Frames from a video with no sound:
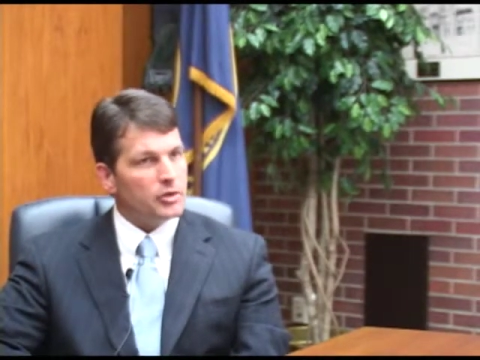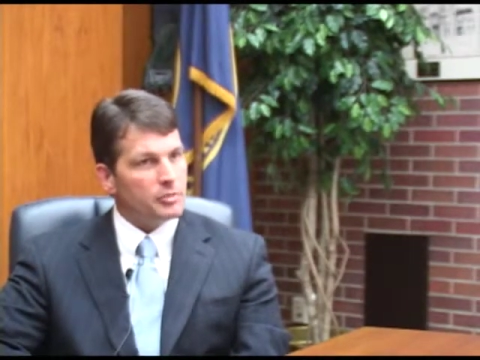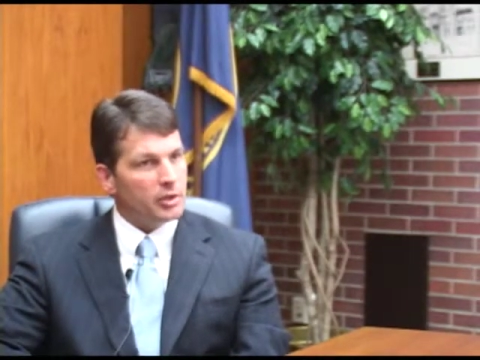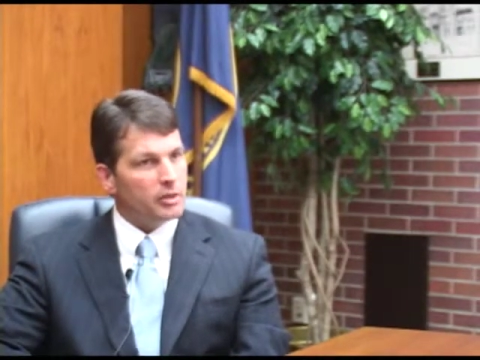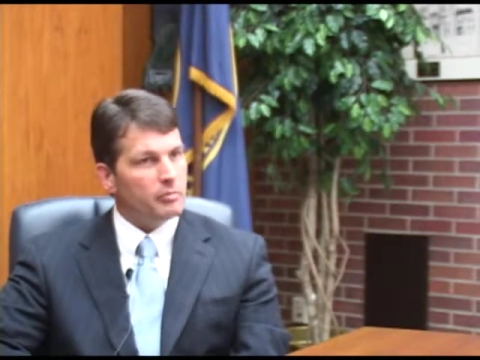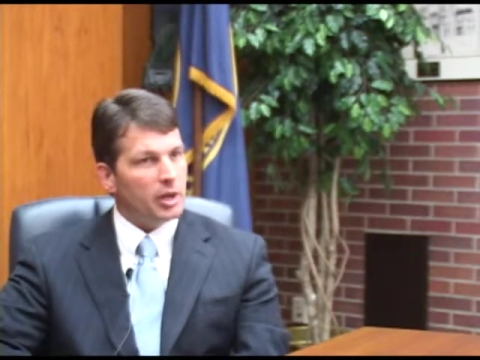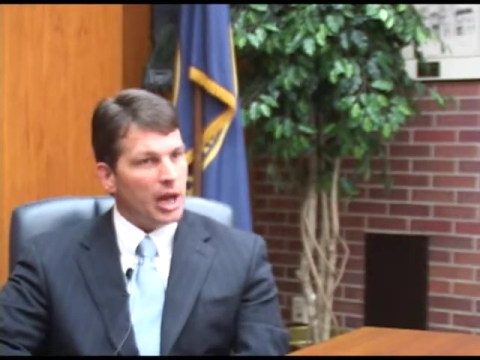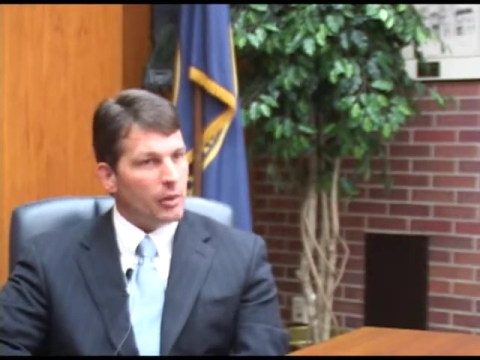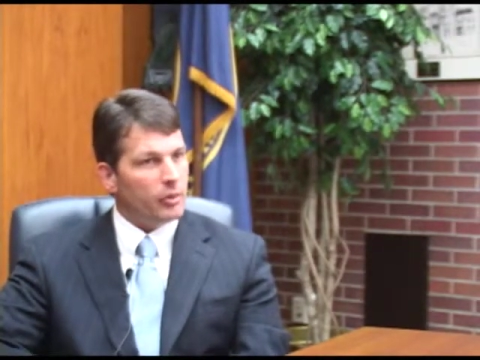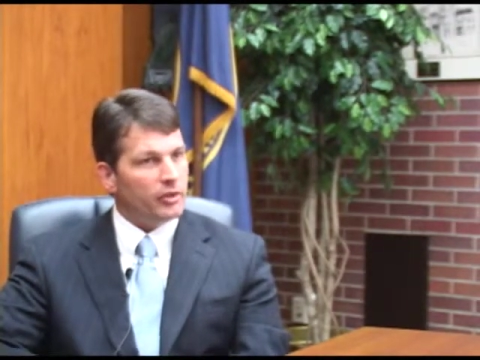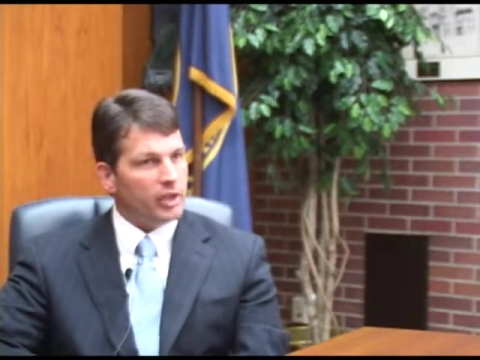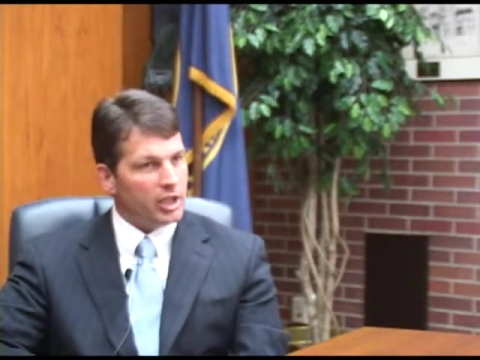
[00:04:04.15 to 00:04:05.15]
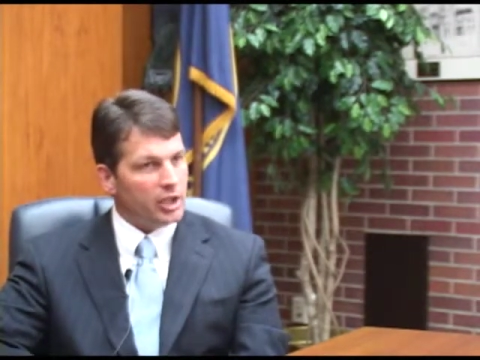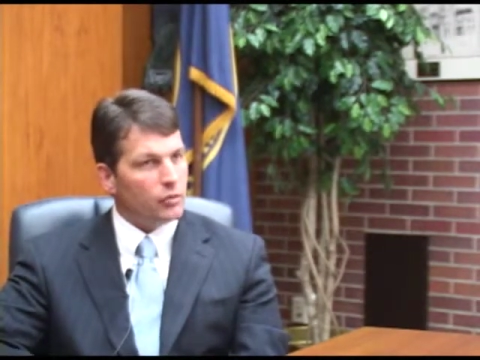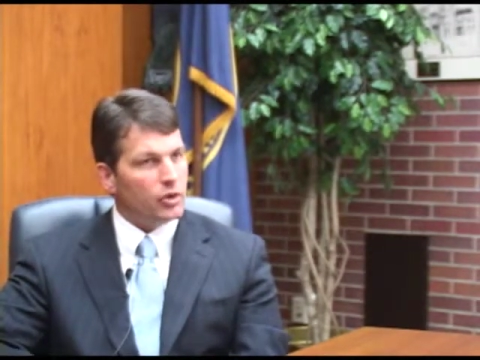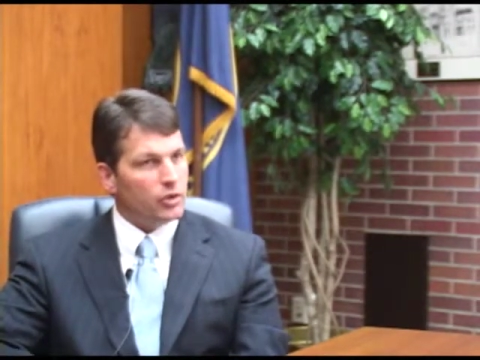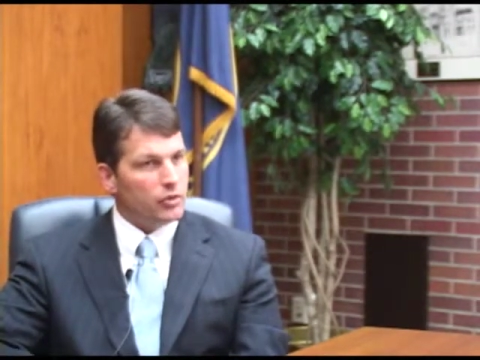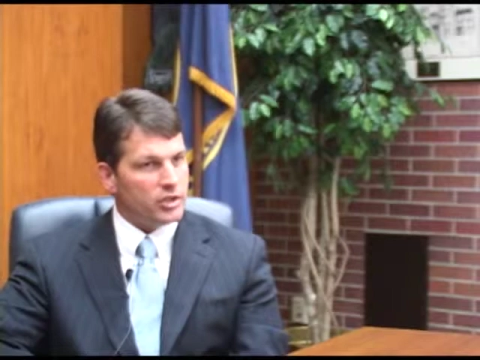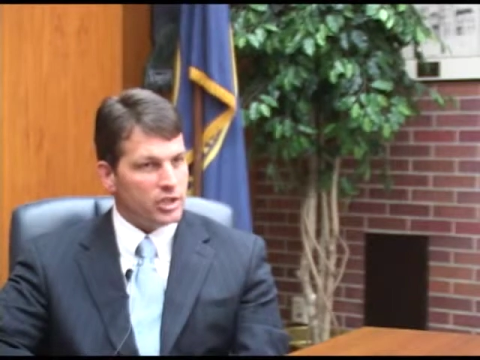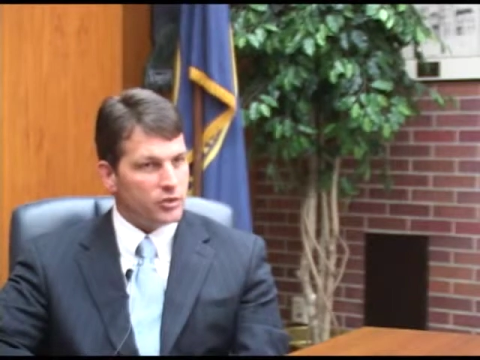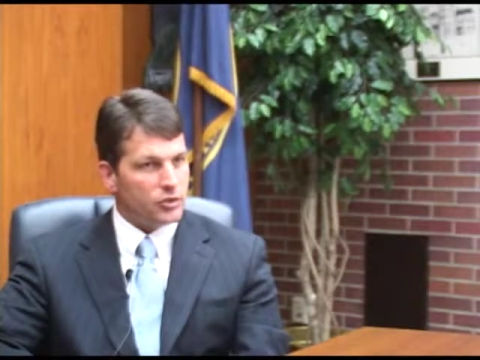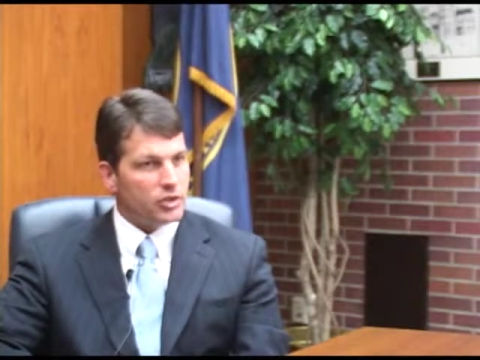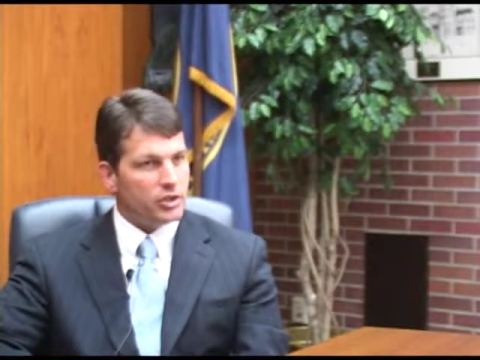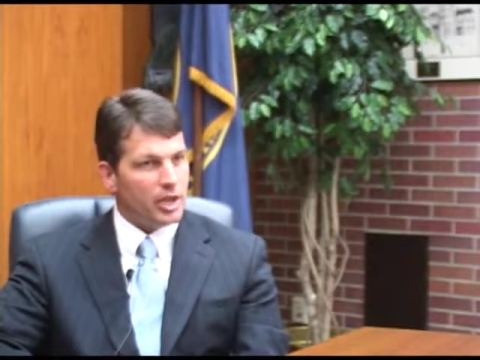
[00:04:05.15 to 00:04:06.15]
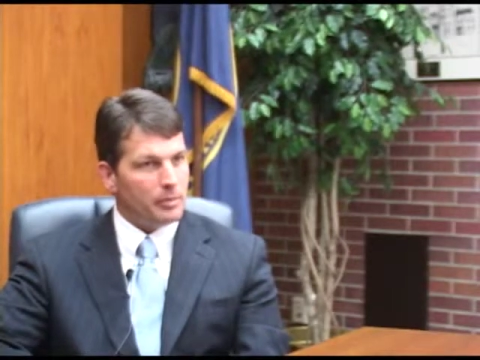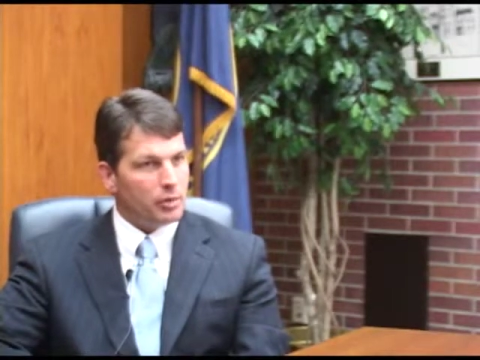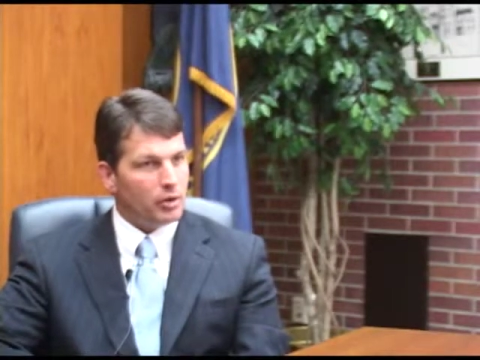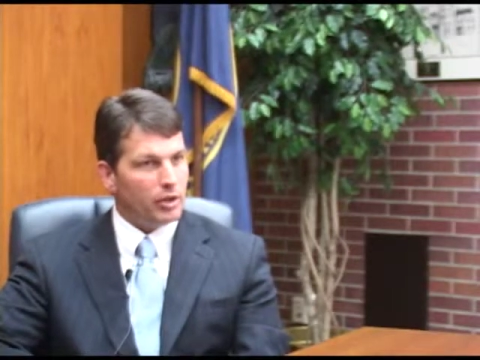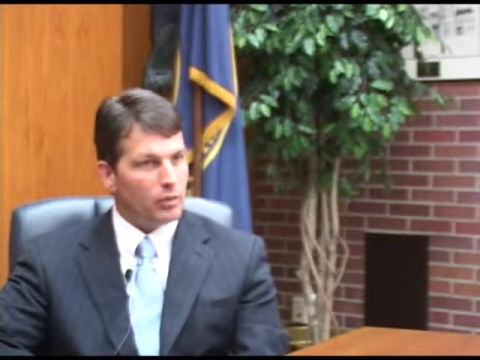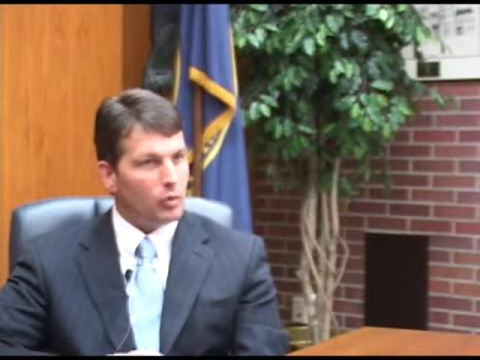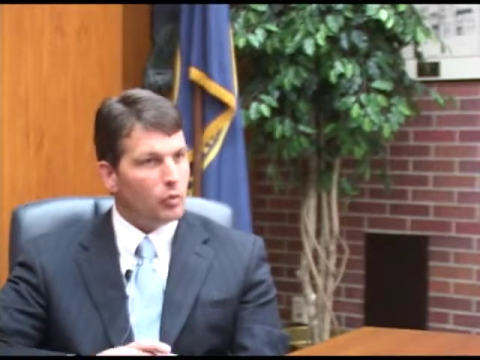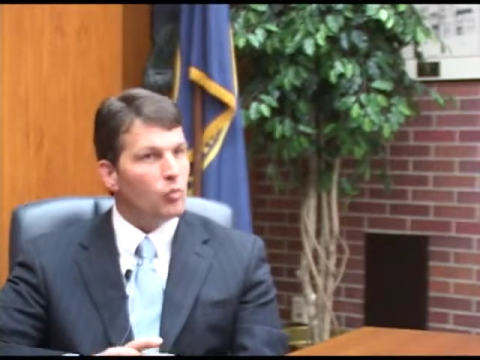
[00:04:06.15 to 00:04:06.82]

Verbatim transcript: But, but I would think anyone who is interested in that building would